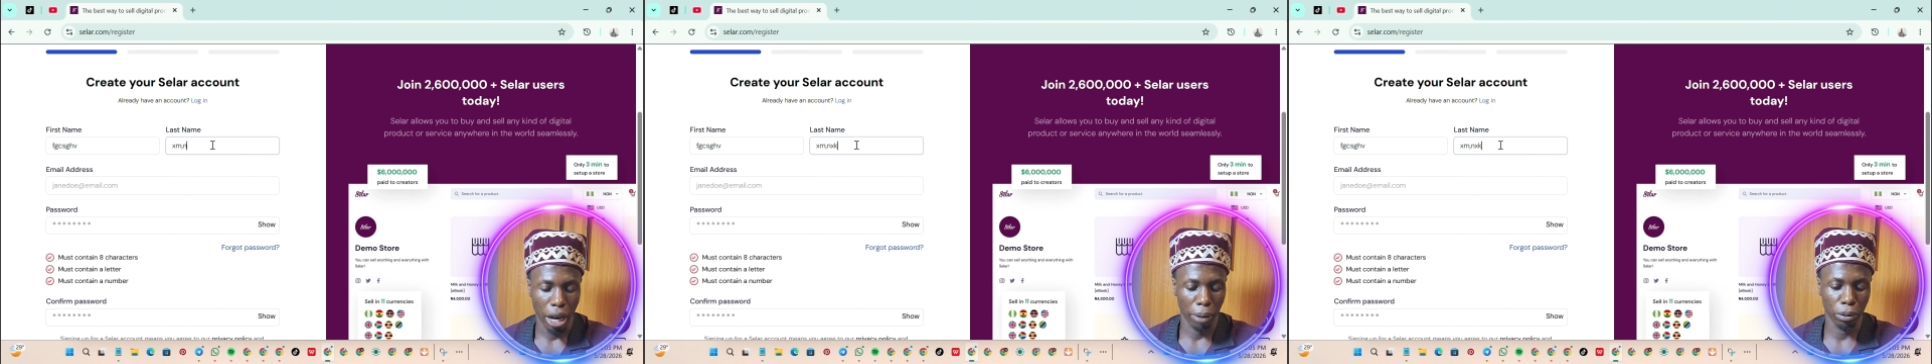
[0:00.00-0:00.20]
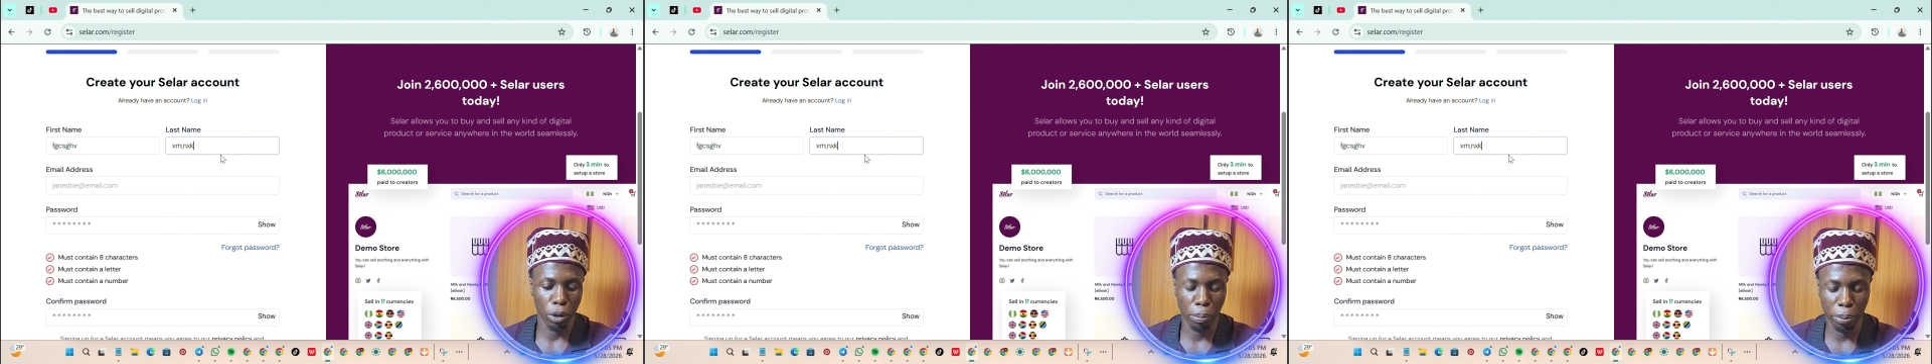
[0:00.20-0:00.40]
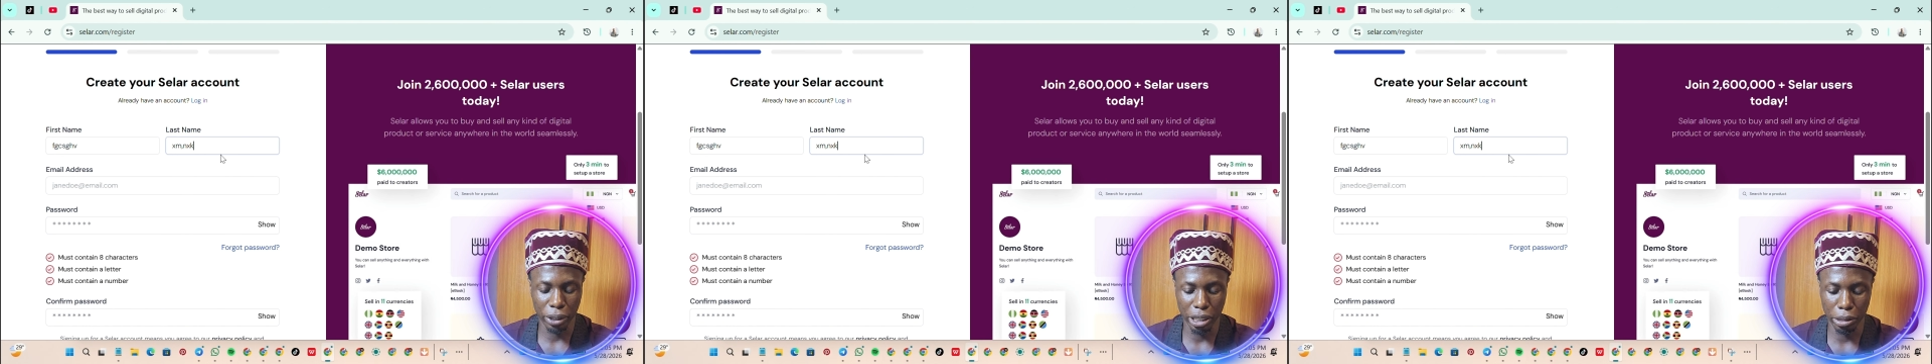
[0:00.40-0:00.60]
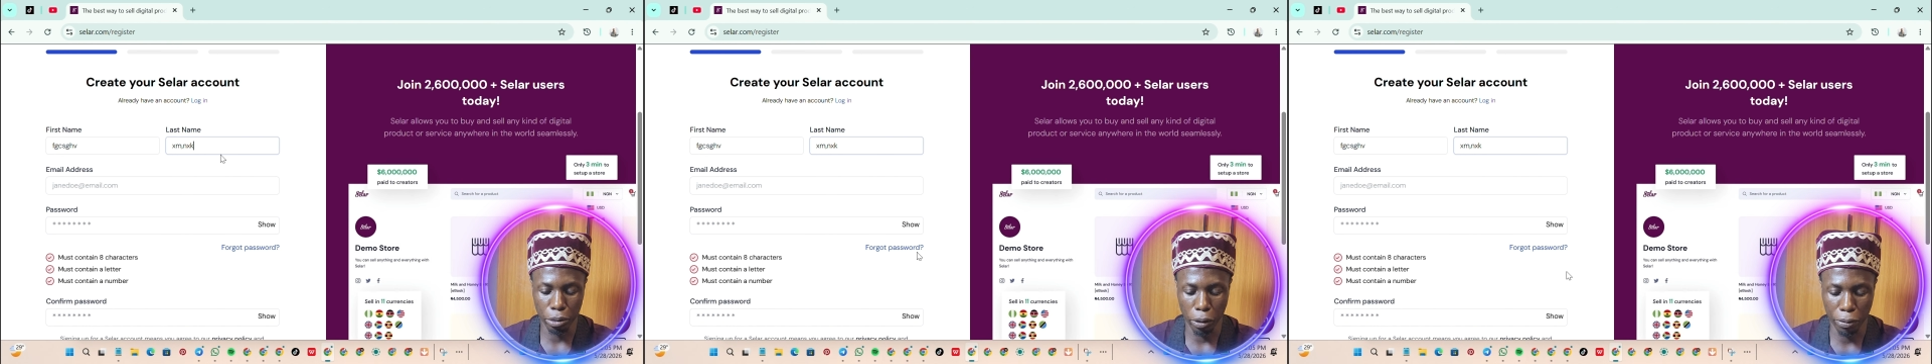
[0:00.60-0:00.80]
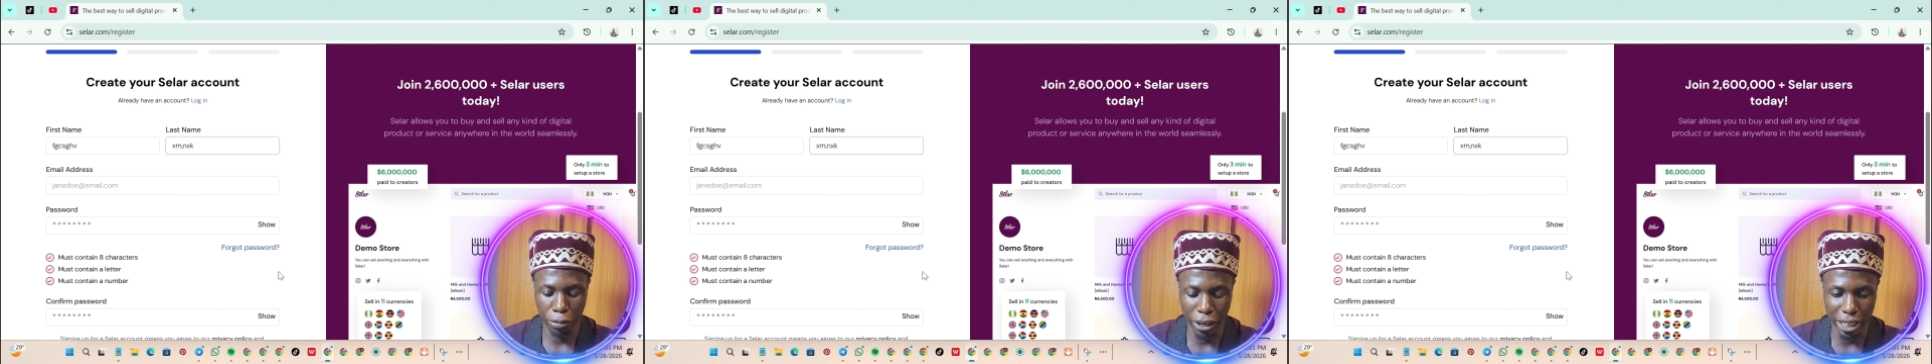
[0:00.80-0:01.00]
I'm going to put in
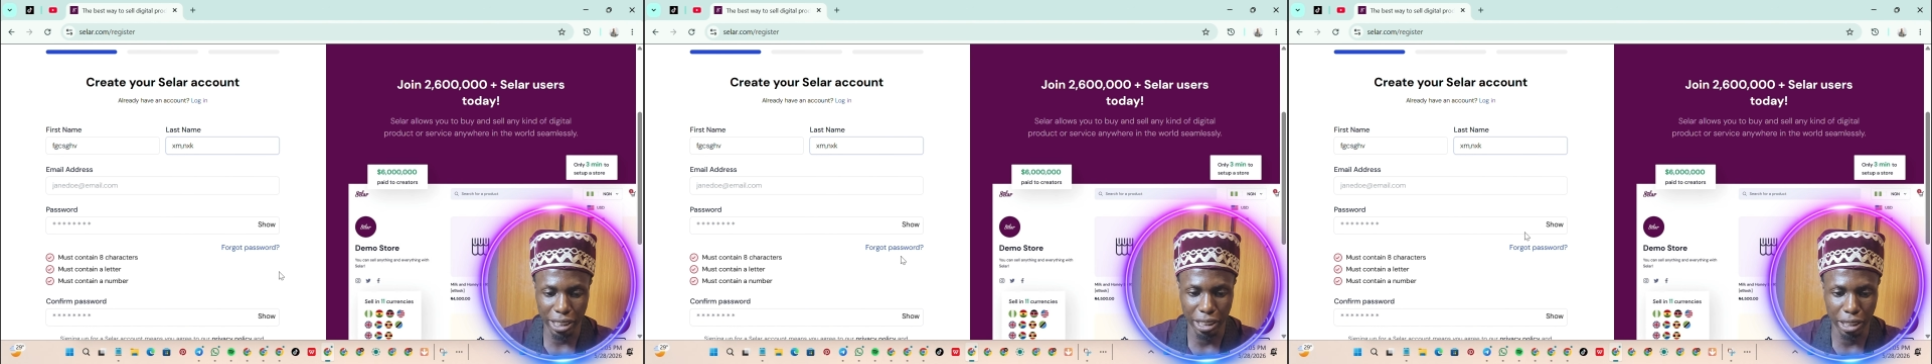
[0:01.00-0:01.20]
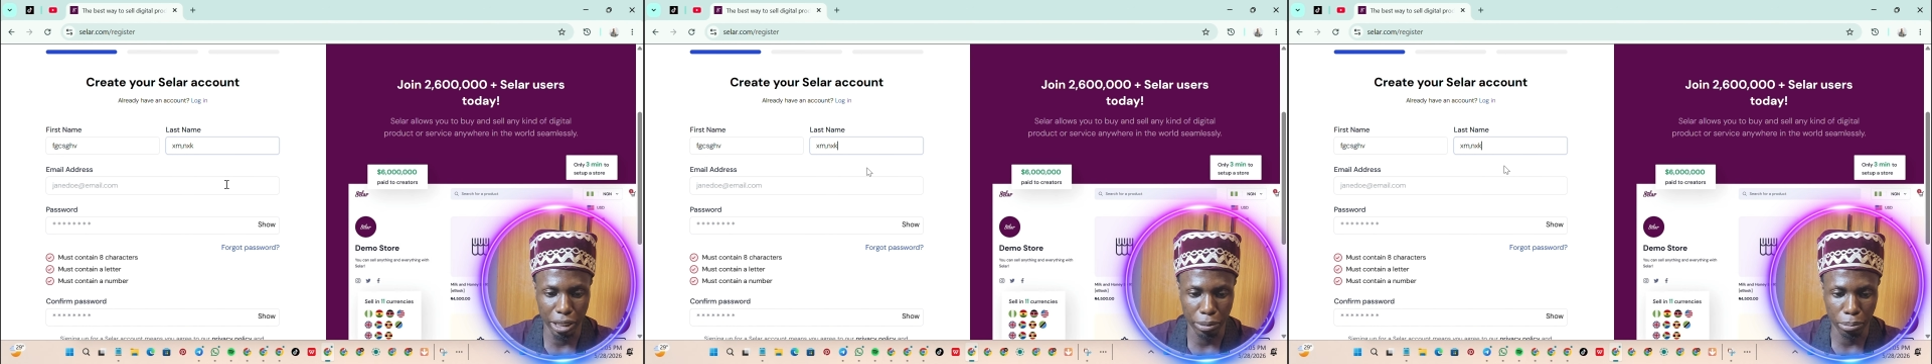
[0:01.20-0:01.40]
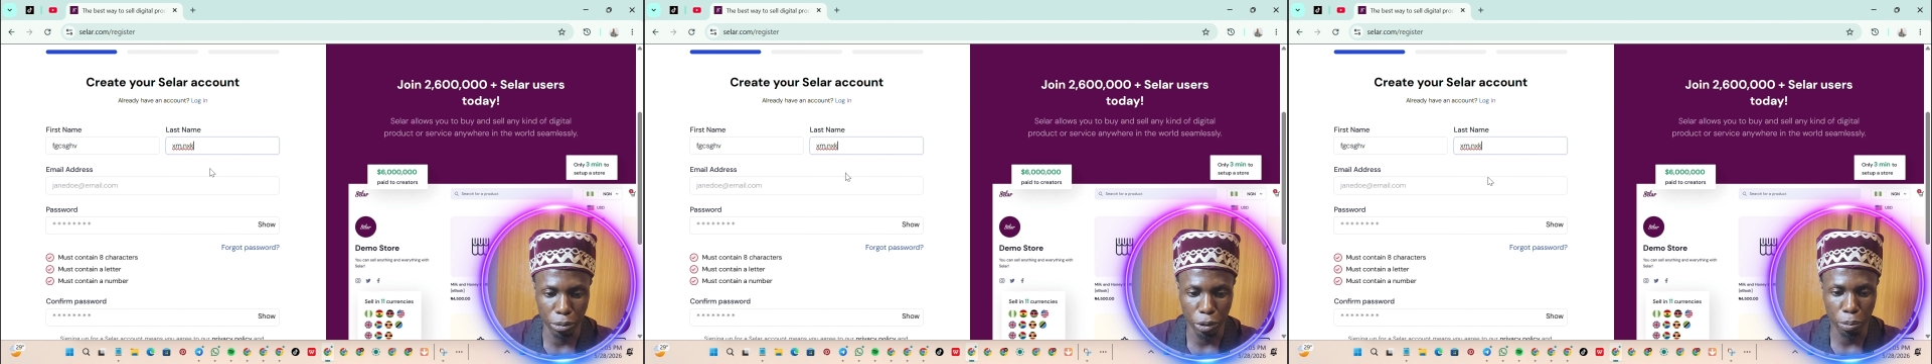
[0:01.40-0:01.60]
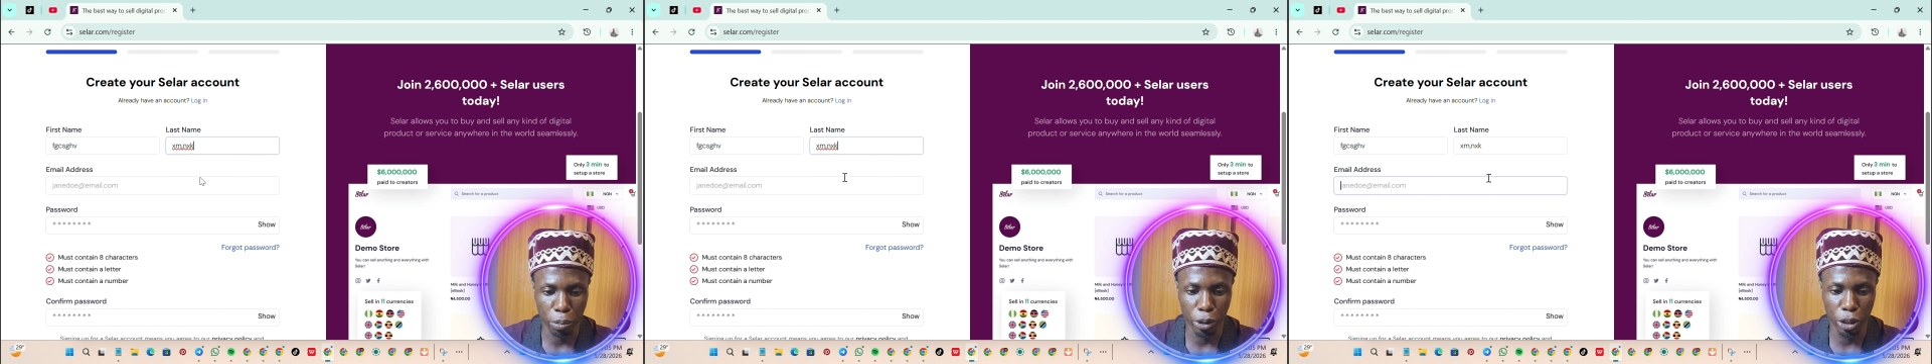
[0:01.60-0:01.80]
your first name,